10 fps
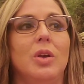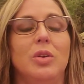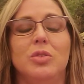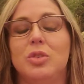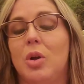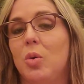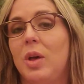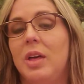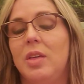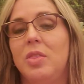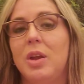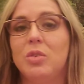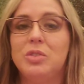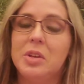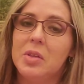So they're
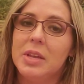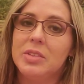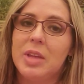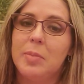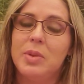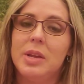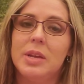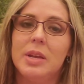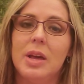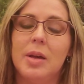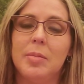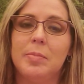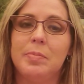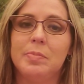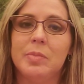still accepting
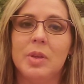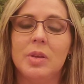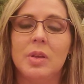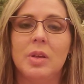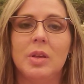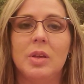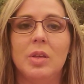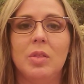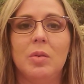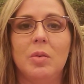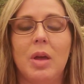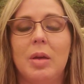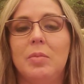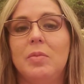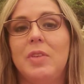um, uh,
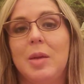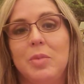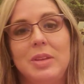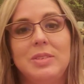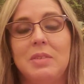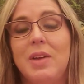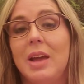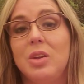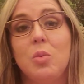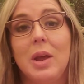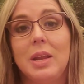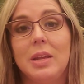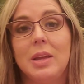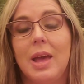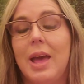families
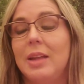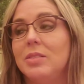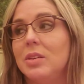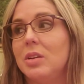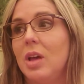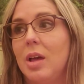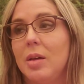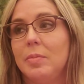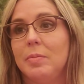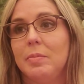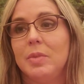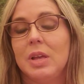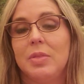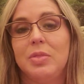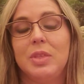evacuating at um,
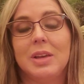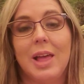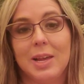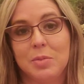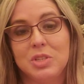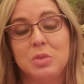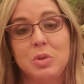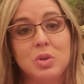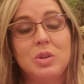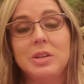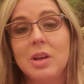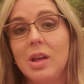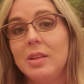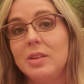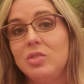the Clackamas Community
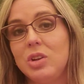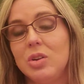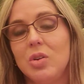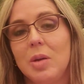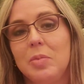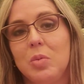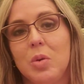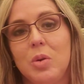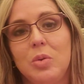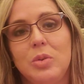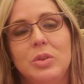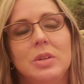College here up the road.